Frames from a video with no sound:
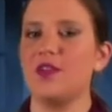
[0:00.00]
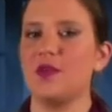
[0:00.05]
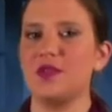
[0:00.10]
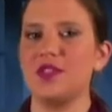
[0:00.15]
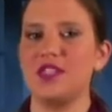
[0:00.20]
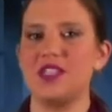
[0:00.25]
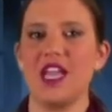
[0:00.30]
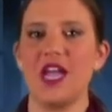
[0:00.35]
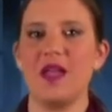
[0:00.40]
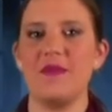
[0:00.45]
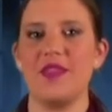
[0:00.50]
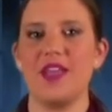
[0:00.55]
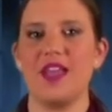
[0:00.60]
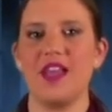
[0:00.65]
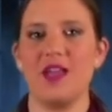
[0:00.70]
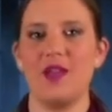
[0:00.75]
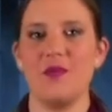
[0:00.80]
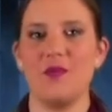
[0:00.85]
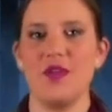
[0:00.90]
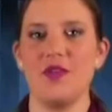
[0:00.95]
There was a time that
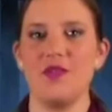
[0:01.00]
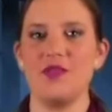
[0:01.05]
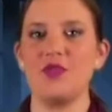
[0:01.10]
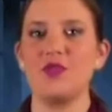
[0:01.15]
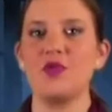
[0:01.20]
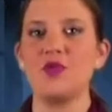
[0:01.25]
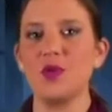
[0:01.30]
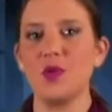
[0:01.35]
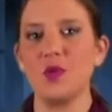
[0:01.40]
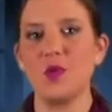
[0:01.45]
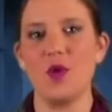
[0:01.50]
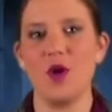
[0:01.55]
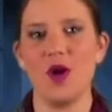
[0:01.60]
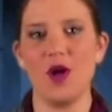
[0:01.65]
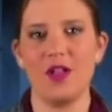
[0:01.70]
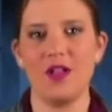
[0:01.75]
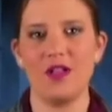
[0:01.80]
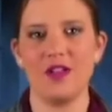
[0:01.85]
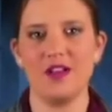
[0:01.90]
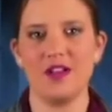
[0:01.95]
I went through the
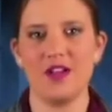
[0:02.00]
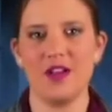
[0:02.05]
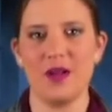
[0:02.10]
wall.